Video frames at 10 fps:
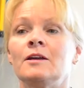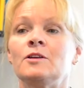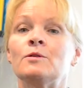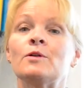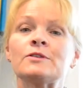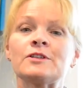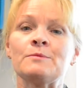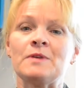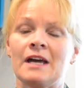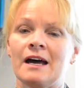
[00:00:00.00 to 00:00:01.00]
You'll also
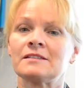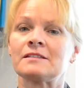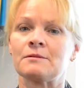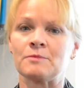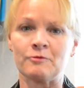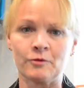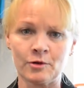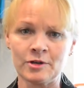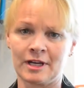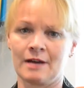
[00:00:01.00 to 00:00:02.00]
be asked that
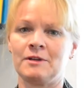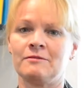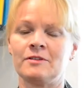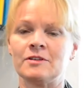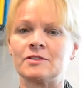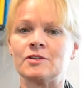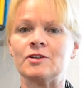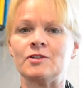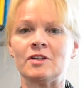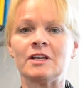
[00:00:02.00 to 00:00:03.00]
before you come in for your
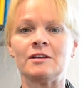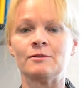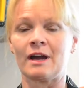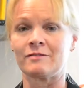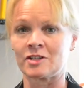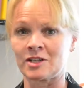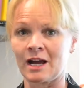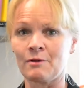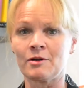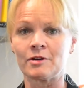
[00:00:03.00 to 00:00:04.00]
surgery, you have a
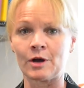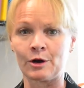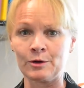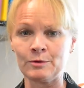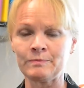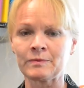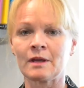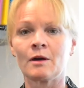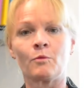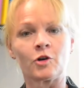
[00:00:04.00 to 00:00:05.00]
shower at home,
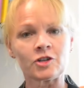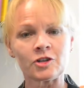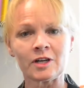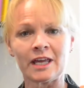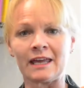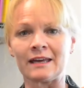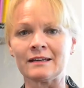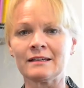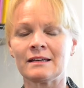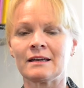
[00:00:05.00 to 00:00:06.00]
wash your
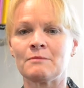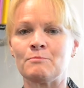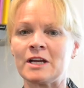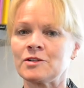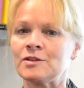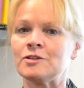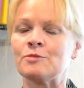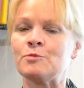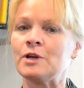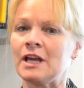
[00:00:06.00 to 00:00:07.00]
hair, make sure you
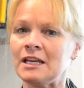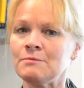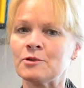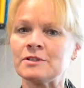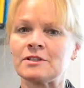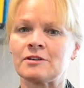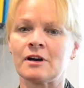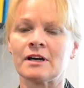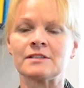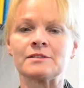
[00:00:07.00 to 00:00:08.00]
don't put any
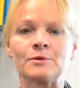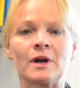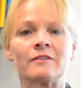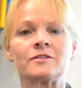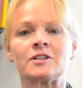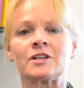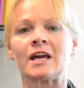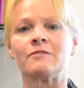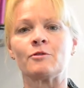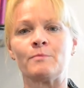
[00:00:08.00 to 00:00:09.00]
moisturisers or
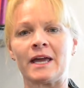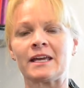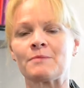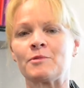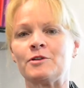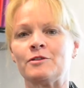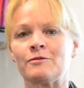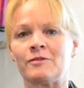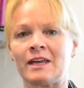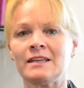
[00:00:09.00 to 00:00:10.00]
aftershave or makeup on your
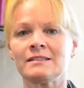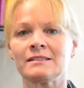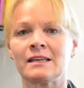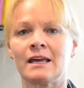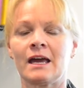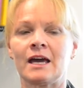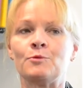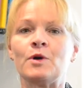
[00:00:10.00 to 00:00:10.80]
face, and